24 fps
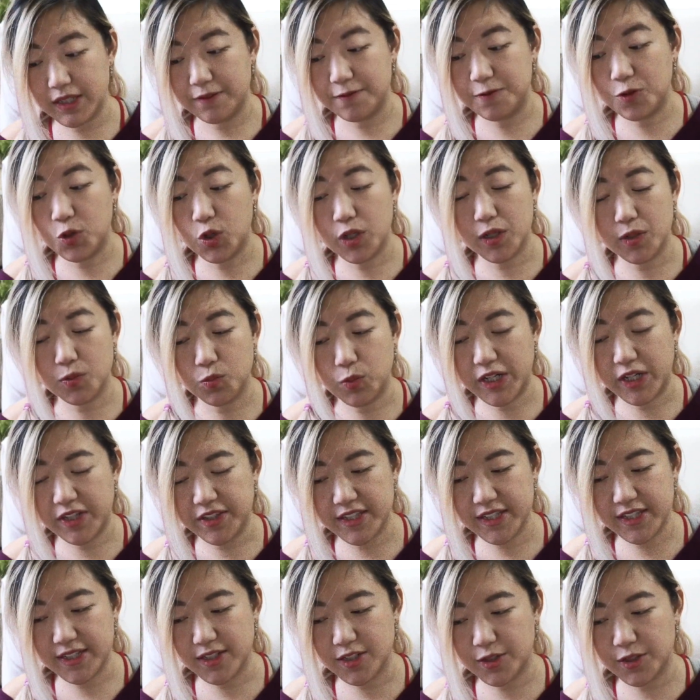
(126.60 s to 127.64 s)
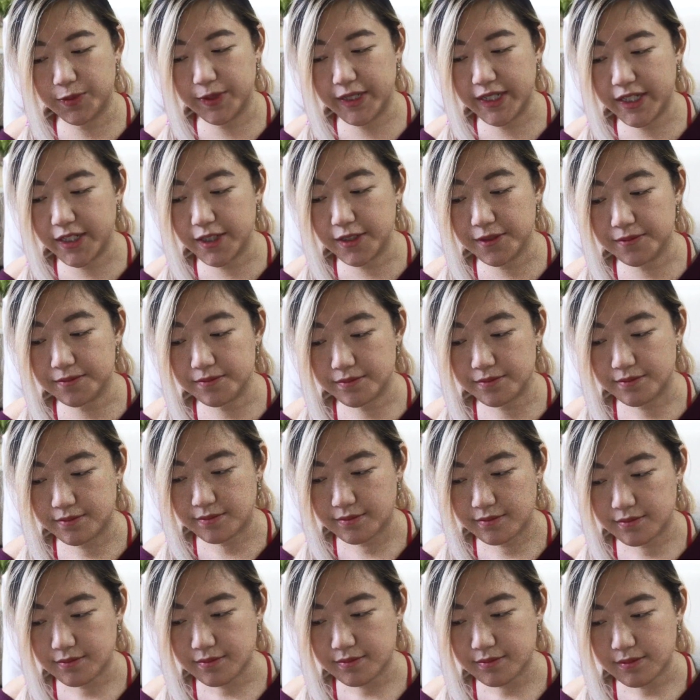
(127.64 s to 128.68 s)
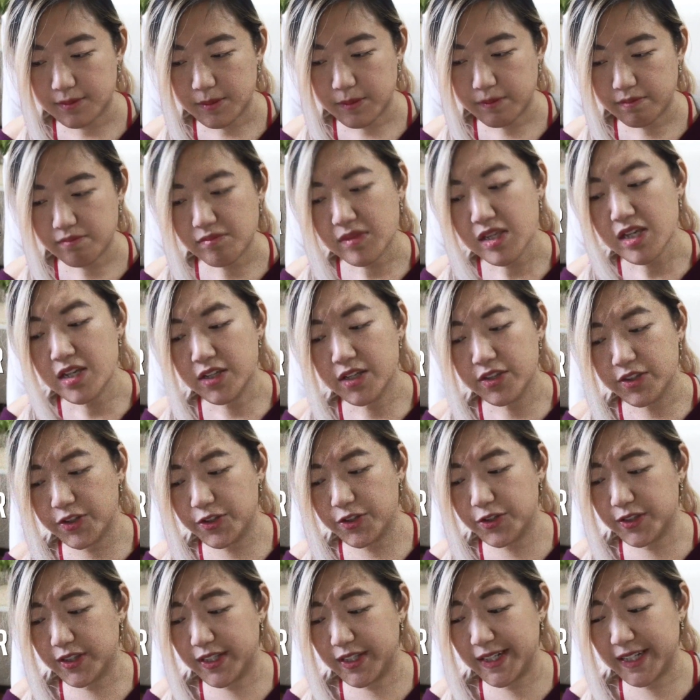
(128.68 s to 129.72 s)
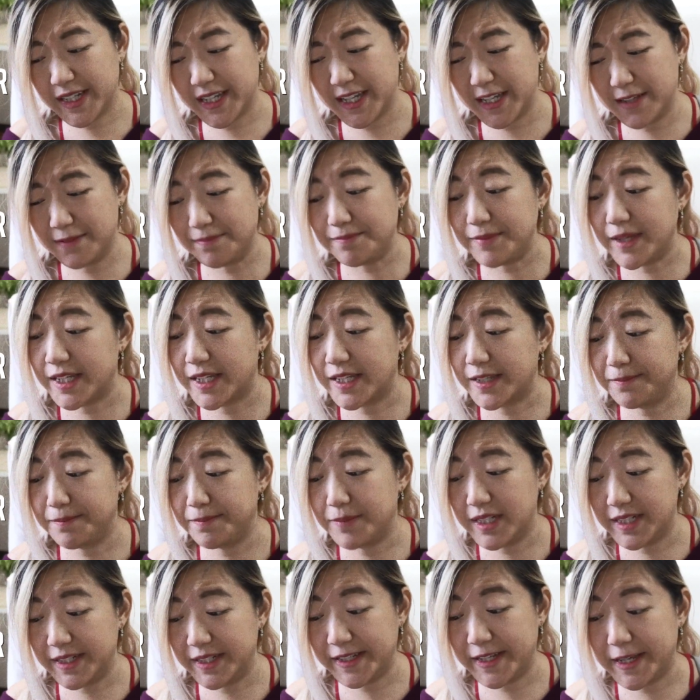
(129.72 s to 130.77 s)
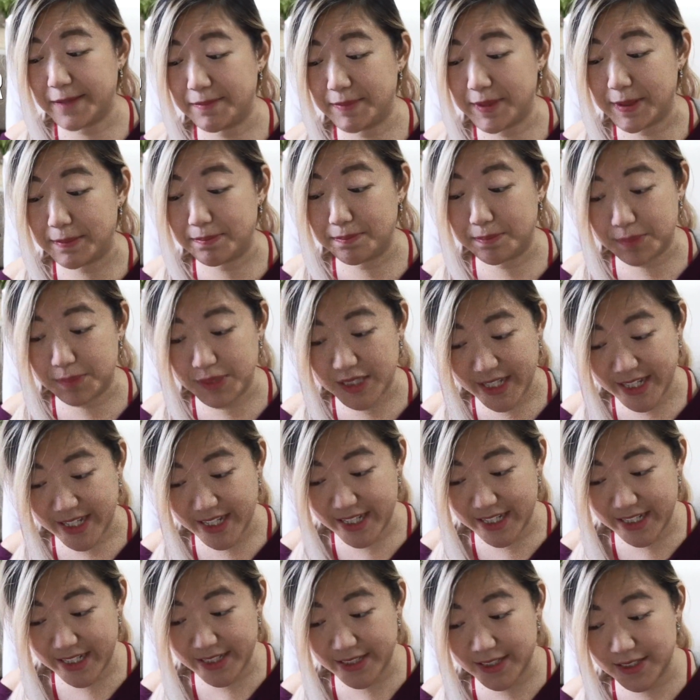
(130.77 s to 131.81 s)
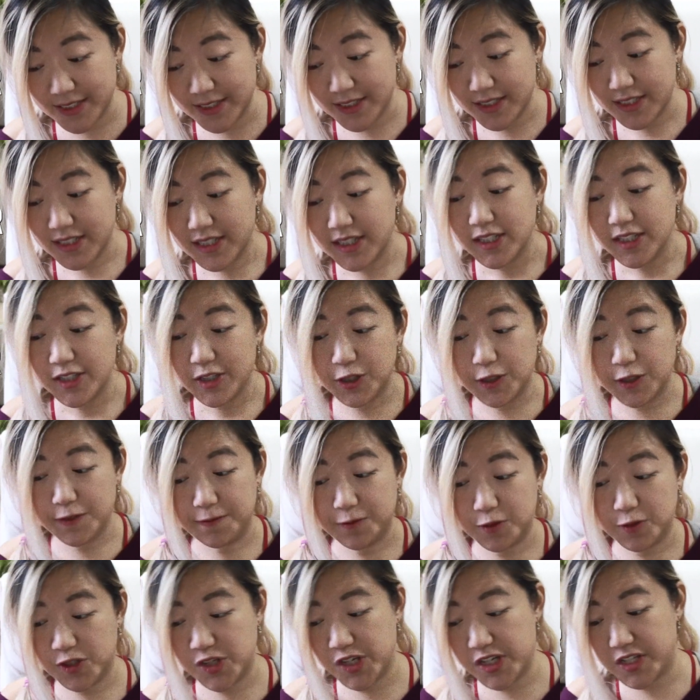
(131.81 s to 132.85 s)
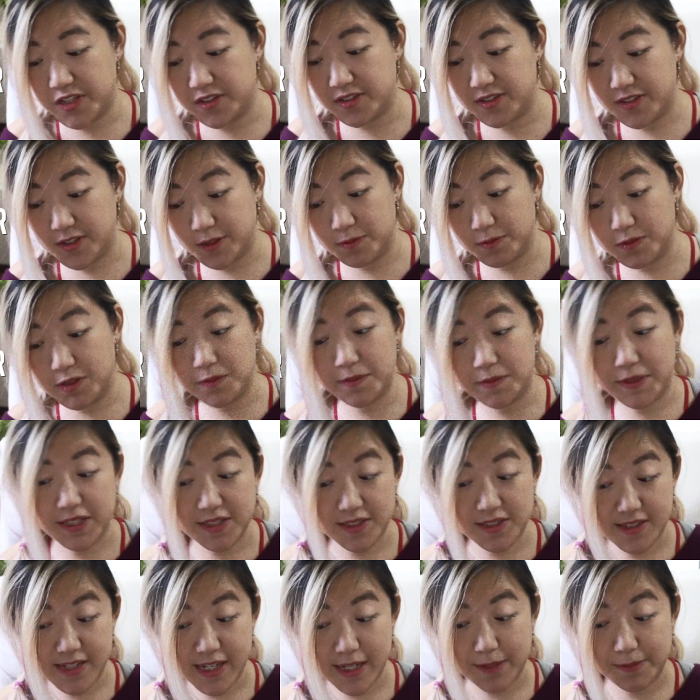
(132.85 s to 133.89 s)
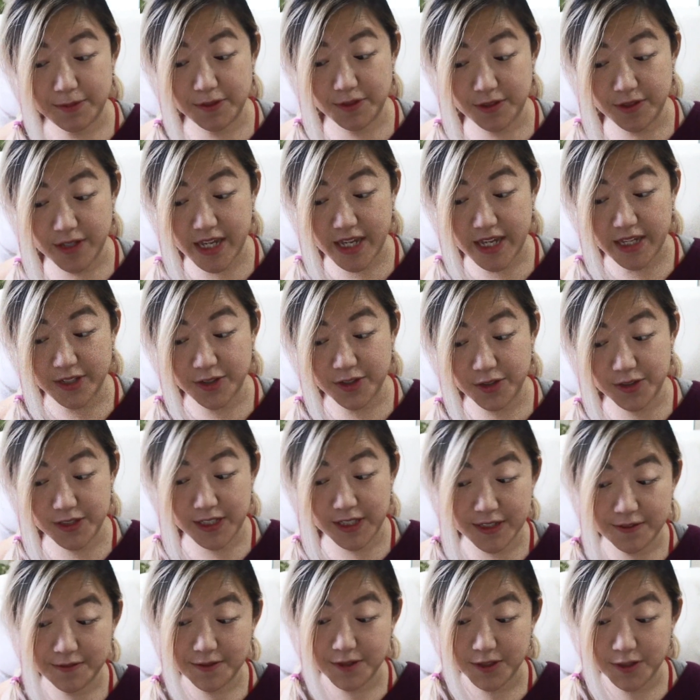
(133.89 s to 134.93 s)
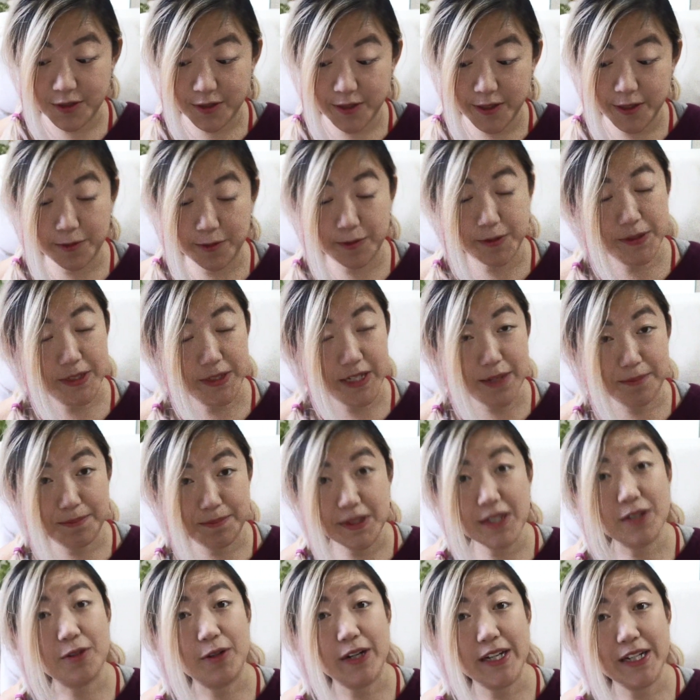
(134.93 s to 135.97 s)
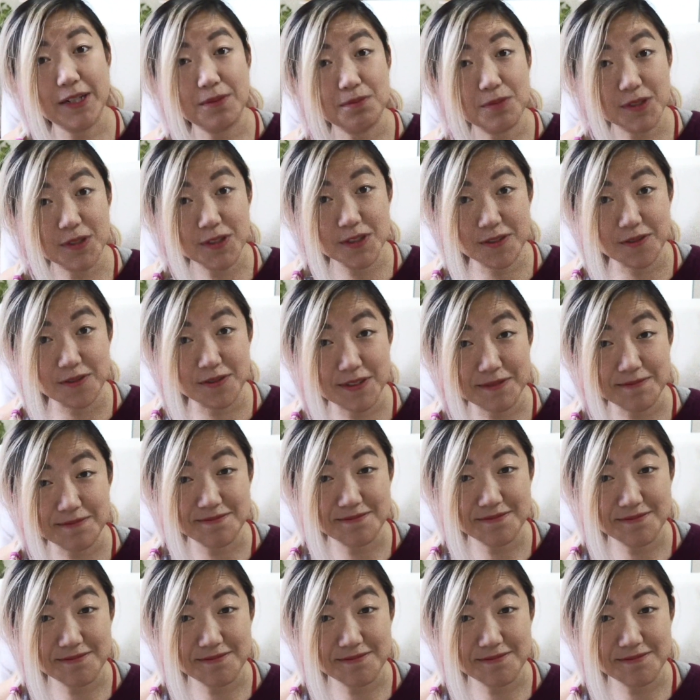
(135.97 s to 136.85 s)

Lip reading: for wealth and career, your luck in making money can be plain, your fortune is doomed to be unstable, and your luck for career will not be quite improved.